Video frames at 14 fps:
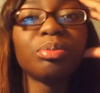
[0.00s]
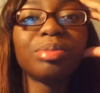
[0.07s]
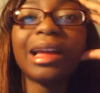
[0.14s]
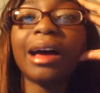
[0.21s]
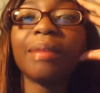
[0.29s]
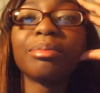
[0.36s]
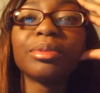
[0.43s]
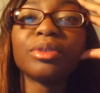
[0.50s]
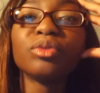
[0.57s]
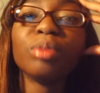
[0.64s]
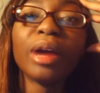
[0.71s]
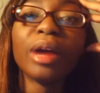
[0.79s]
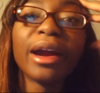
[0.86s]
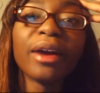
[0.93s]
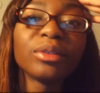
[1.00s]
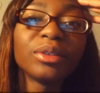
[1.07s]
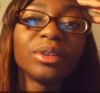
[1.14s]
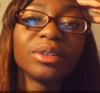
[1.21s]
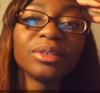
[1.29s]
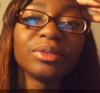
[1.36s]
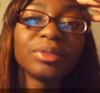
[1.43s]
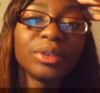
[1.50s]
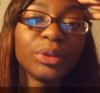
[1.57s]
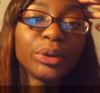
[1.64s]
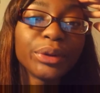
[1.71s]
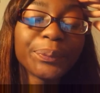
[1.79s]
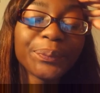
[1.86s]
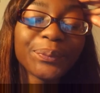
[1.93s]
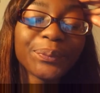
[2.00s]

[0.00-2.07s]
plop of brown on the floor.